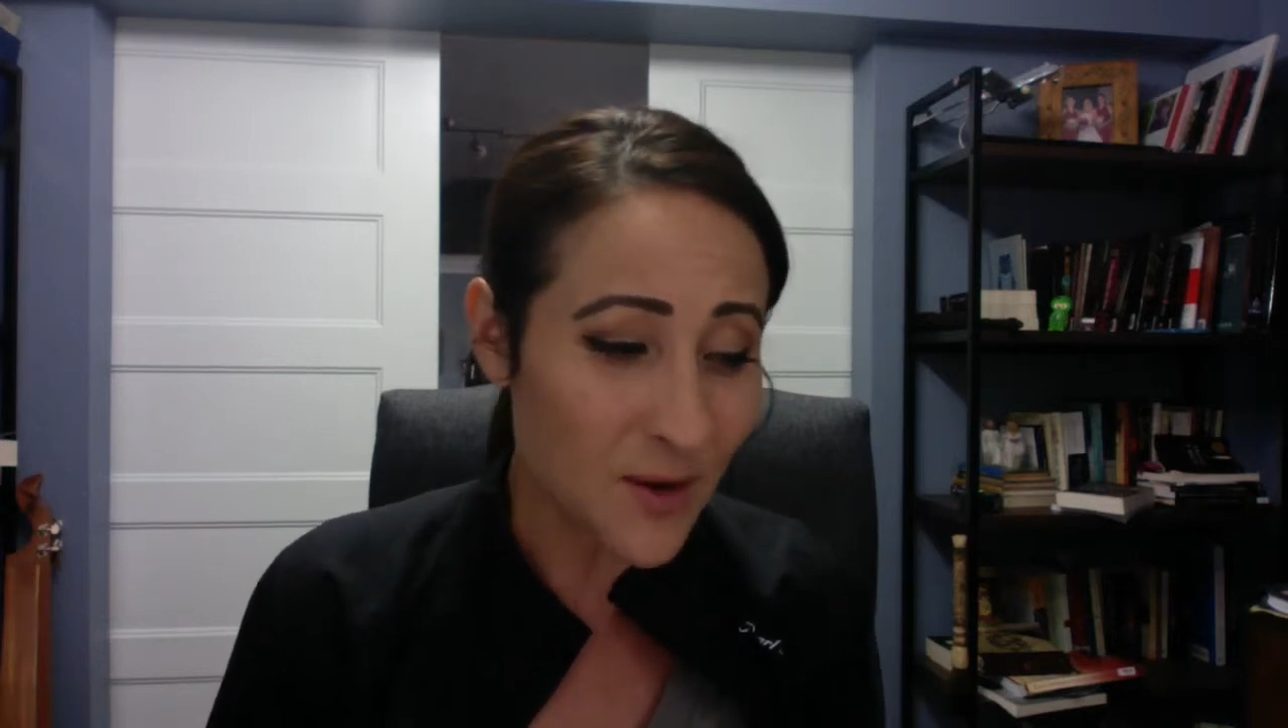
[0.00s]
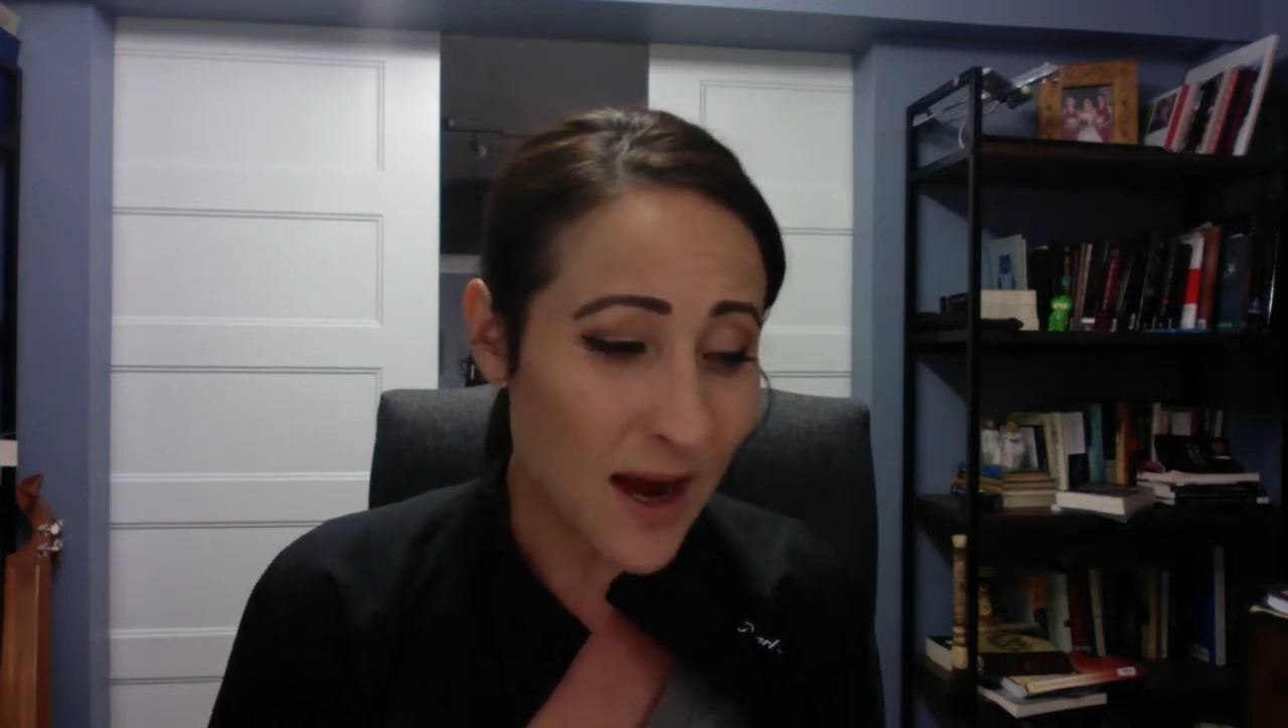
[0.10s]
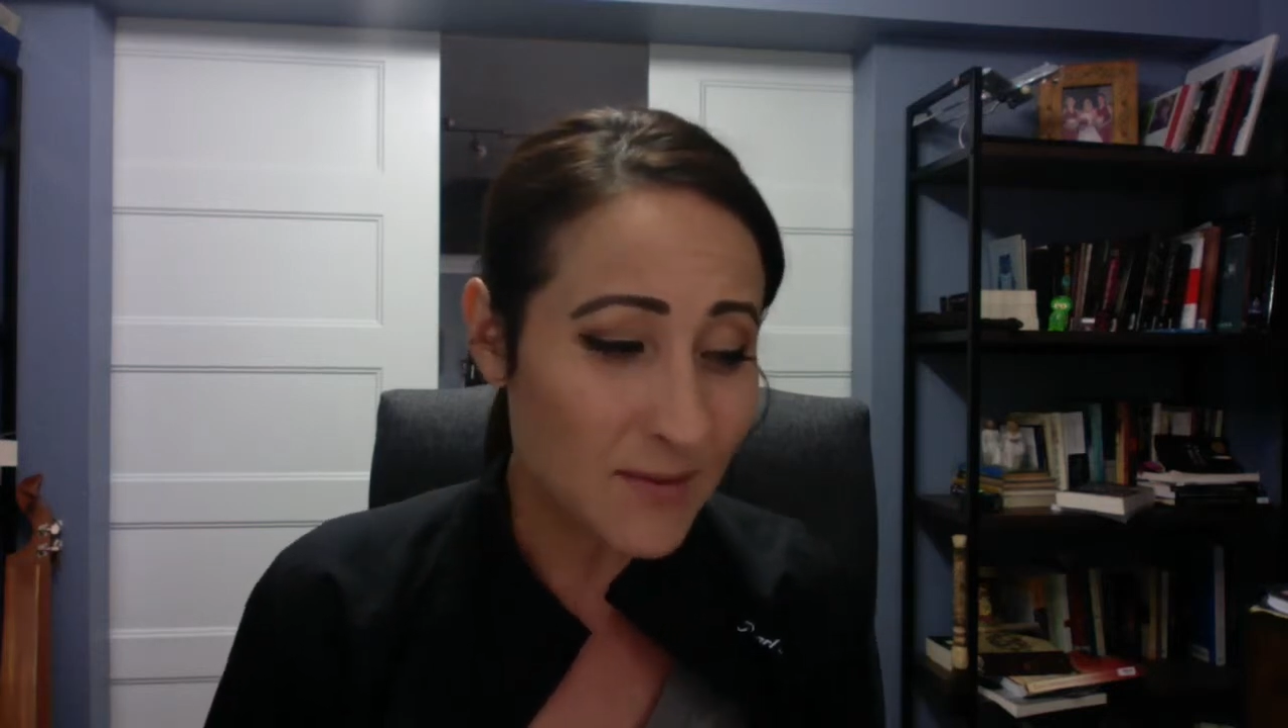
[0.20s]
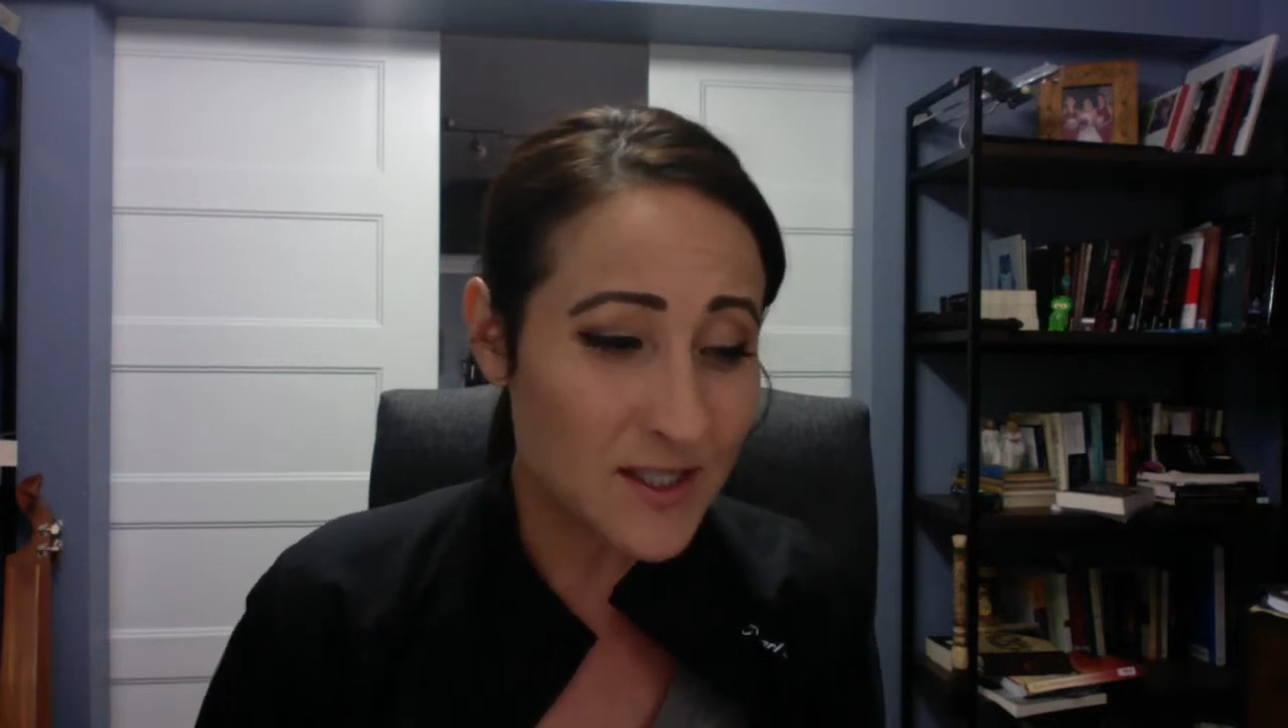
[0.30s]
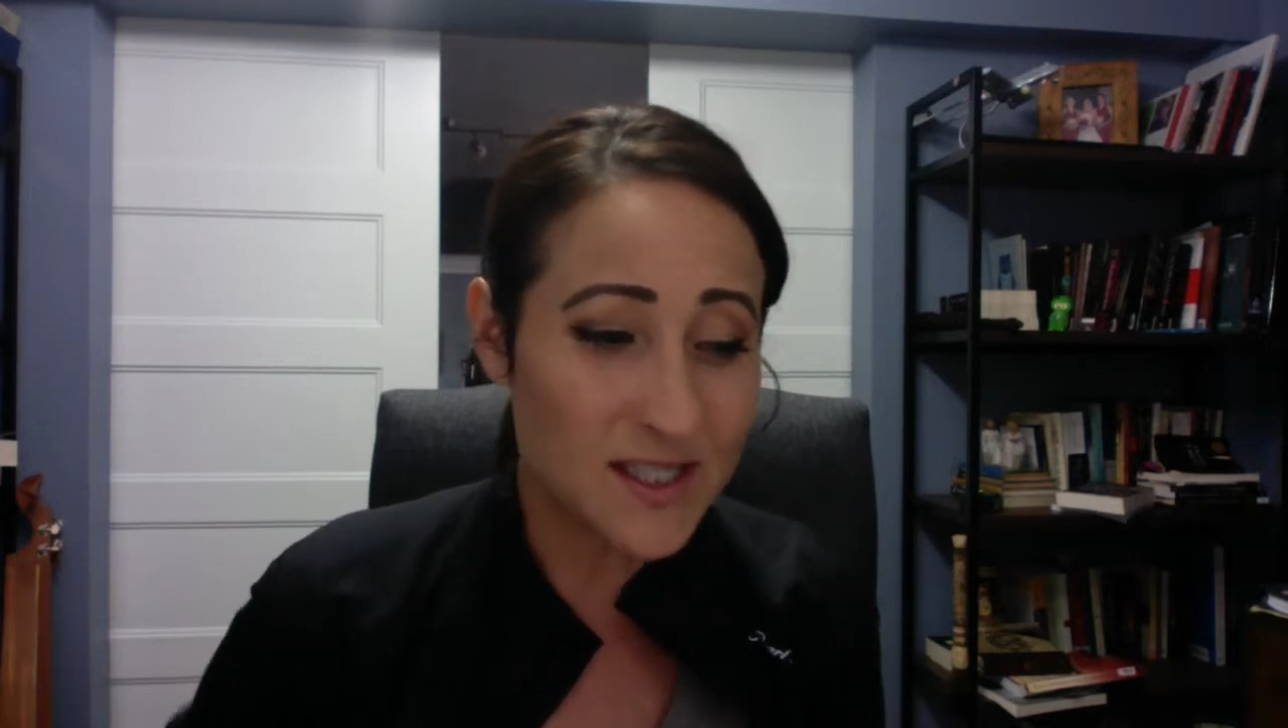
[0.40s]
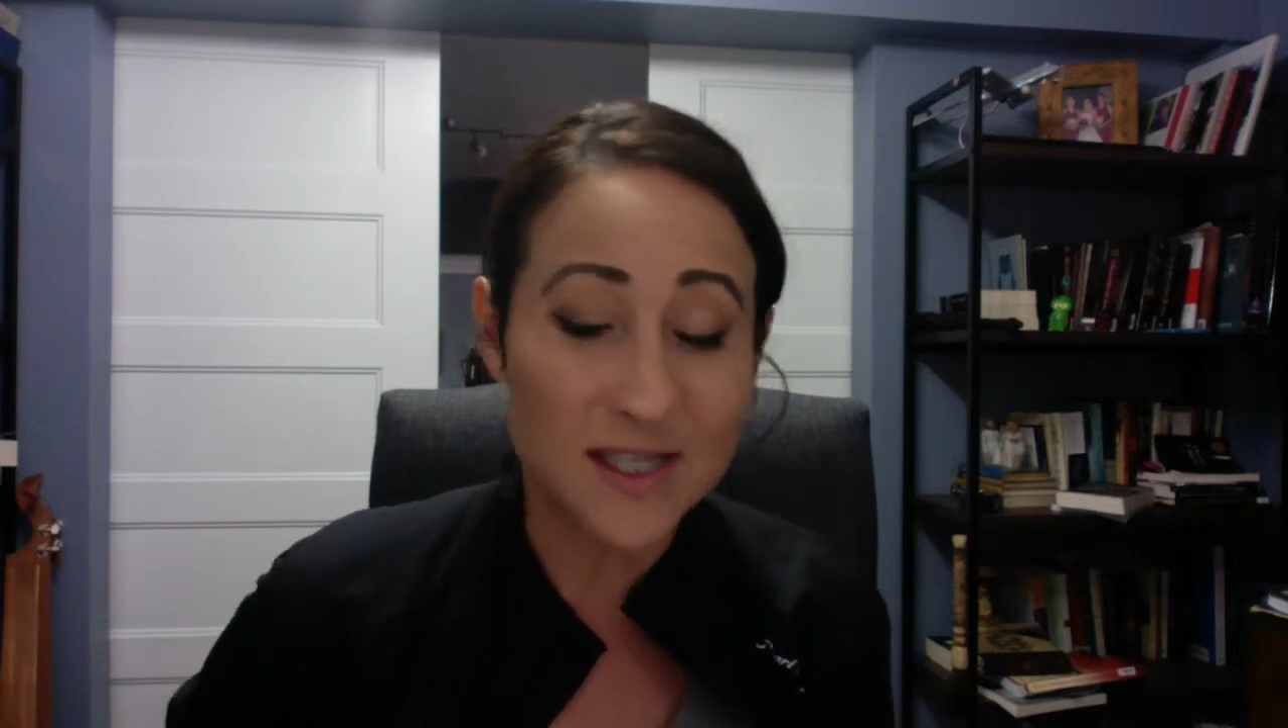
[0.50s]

I would just